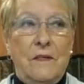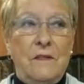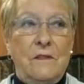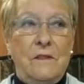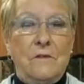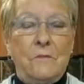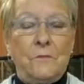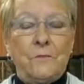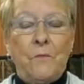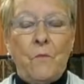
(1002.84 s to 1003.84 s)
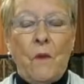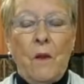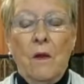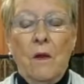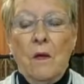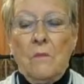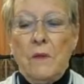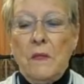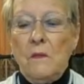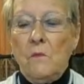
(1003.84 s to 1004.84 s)
And uh,
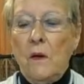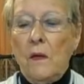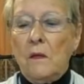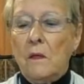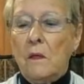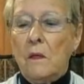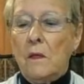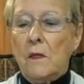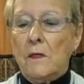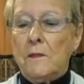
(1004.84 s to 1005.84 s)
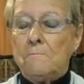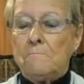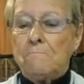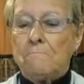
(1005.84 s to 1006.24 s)
but anyway, um,